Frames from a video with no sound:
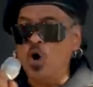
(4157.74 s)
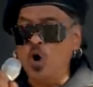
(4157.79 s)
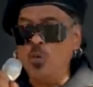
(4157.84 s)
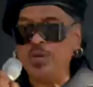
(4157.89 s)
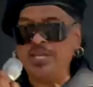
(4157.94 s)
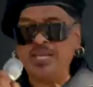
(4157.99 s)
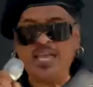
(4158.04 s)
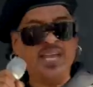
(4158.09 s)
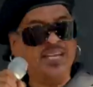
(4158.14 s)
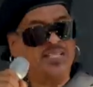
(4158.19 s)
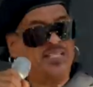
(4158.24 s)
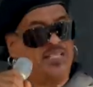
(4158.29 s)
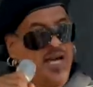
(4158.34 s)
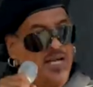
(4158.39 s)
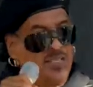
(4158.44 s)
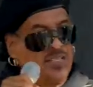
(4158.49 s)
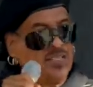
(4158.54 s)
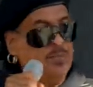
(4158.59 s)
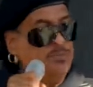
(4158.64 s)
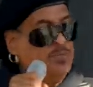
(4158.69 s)
going, and
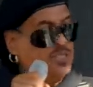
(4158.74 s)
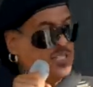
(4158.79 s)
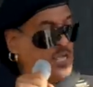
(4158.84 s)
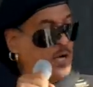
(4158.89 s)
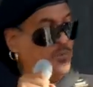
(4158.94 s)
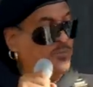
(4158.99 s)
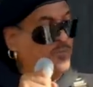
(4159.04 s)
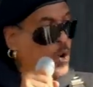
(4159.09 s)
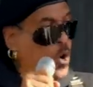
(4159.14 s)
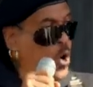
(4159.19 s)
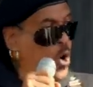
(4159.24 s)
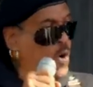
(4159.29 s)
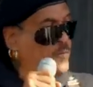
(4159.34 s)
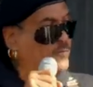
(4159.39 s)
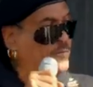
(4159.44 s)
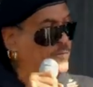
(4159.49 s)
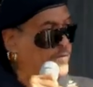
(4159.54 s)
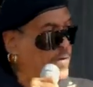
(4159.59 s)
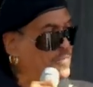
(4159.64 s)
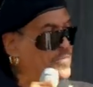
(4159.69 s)
cut themselves
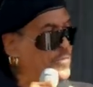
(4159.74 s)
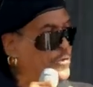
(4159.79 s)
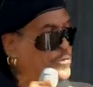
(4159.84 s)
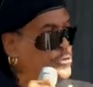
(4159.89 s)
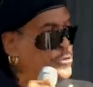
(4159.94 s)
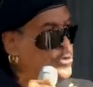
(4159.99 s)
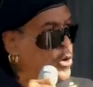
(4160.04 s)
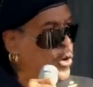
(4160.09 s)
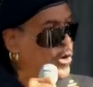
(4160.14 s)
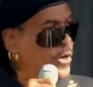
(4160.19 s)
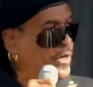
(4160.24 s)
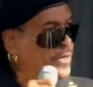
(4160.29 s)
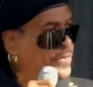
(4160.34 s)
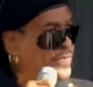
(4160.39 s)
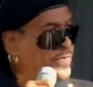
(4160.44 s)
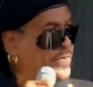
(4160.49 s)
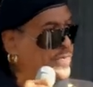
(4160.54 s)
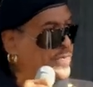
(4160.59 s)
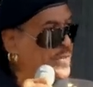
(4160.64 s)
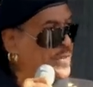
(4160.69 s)
off from the
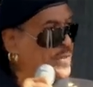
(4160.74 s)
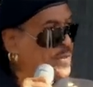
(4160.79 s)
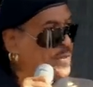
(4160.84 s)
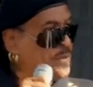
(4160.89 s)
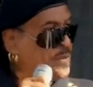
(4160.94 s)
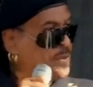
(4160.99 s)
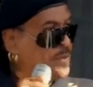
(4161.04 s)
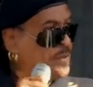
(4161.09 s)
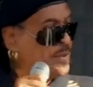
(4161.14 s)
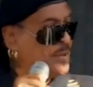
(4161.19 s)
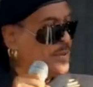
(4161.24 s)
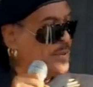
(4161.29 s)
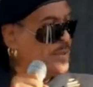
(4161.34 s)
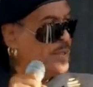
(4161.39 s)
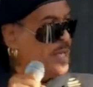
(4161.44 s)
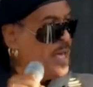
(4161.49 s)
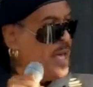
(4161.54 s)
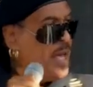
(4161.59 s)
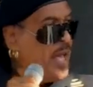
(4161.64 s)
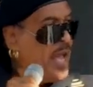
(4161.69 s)
North.
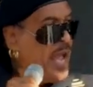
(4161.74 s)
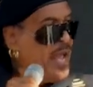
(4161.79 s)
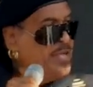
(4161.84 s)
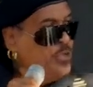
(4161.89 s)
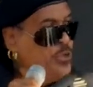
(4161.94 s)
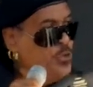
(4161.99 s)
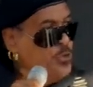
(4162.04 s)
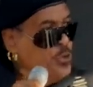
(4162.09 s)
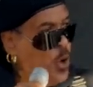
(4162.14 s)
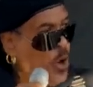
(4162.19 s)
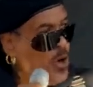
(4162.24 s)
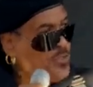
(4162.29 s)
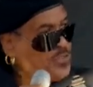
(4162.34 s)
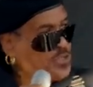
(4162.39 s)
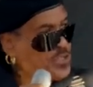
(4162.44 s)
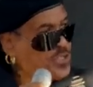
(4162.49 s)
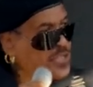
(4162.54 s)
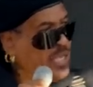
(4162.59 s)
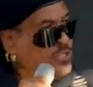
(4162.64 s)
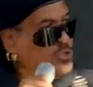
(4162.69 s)
And the North
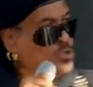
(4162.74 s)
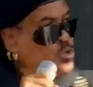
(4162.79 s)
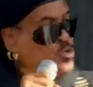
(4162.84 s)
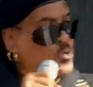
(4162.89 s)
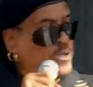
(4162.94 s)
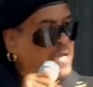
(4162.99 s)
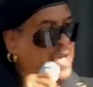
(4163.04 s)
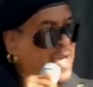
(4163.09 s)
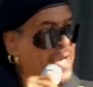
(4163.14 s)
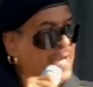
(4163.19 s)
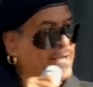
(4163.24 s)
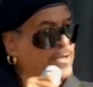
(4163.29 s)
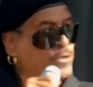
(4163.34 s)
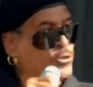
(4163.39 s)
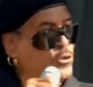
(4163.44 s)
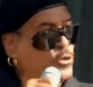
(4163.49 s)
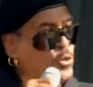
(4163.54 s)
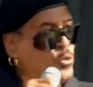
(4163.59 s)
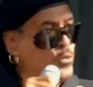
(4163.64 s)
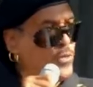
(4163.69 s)
said, you
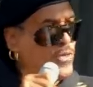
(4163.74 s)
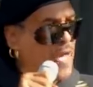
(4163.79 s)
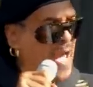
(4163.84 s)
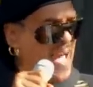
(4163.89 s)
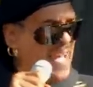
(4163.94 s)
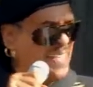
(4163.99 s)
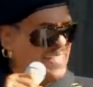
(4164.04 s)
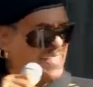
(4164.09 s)
can't do that.